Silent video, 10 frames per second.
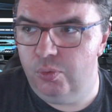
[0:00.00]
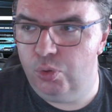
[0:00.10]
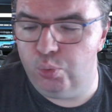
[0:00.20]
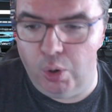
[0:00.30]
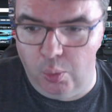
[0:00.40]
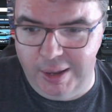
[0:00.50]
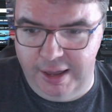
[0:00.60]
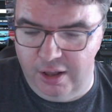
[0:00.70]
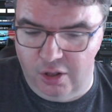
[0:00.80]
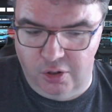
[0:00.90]
throw
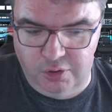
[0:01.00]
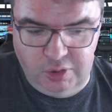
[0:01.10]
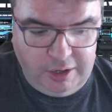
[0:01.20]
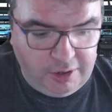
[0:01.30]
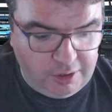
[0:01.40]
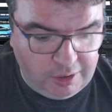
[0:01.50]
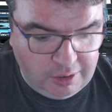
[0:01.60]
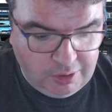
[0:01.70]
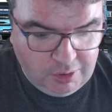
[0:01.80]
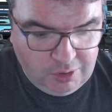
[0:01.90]
away all their
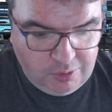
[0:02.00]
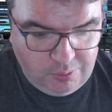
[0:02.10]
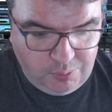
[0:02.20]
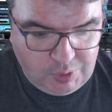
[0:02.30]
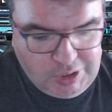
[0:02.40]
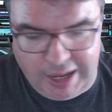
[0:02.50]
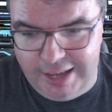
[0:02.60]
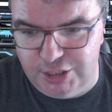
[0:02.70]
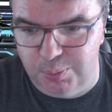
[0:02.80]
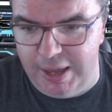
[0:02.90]

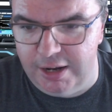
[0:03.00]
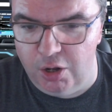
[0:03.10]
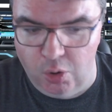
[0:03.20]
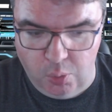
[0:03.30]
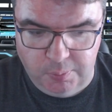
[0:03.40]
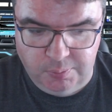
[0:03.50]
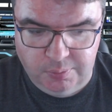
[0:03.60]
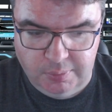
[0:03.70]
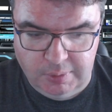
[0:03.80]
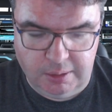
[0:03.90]
ties back home
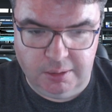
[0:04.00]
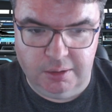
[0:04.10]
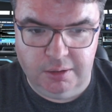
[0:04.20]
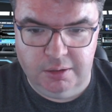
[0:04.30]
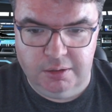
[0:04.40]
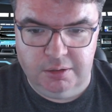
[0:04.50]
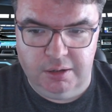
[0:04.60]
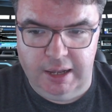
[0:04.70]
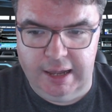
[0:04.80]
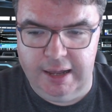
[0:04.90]

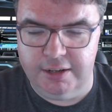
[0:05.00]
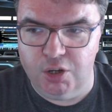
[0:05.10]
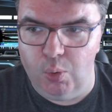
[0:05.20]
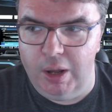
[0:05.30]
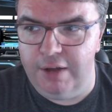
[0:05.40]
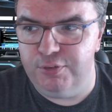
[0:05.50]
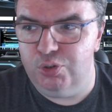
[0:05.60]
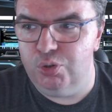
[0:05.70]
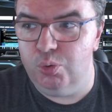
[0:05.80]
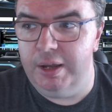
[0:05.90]
and go off
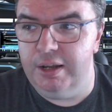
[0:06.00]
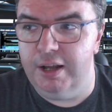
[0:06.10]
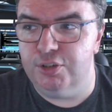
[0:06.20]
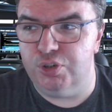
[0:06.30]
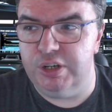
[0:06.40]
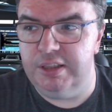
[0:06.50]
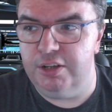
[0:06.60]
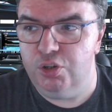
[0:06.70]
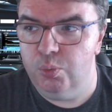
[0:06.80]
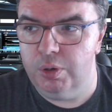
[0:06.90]
to a country
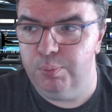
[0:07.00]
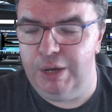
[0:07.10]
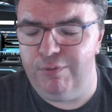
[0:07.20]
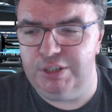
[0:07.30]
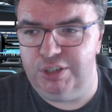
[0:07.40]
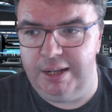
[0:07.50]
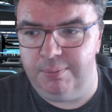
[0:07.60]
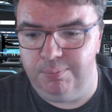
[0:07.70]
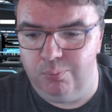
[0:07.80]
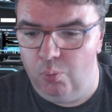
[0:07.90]
that you were previously at
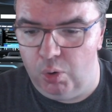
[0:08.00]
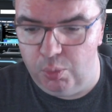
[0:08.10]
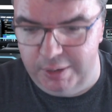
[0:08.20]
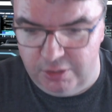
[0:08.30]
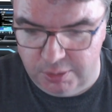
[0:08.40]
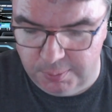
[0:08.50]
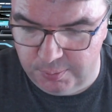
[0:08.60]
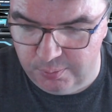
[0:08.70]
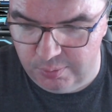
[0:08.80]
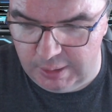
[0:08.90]
war with,
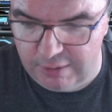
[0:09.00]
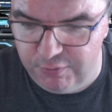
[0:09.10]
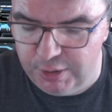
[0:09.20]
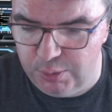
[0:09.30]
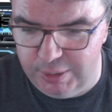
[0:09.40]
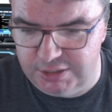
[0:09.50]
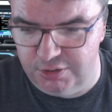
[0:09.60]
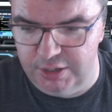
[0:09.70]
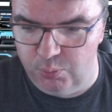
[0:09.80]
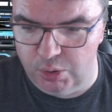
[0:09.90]
like fairly
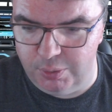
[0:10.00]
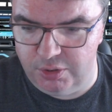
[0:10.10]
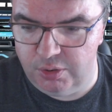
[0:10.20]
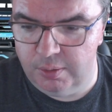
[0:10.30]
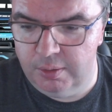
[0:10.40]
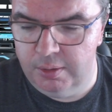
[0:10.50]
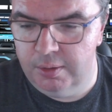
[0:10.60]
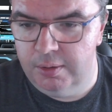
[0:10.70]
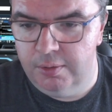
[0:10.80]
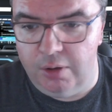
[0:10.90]
recently at war with,
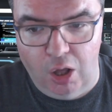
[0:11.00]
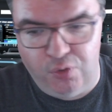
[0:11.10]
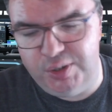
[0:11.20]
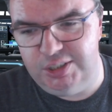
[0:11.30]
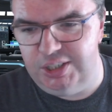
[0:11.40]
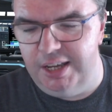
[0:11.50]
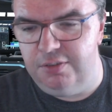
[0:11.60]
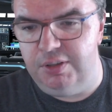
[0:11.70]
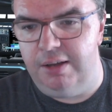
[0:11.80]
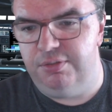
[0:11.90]
all for the sake
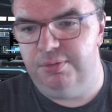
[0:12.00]
of love.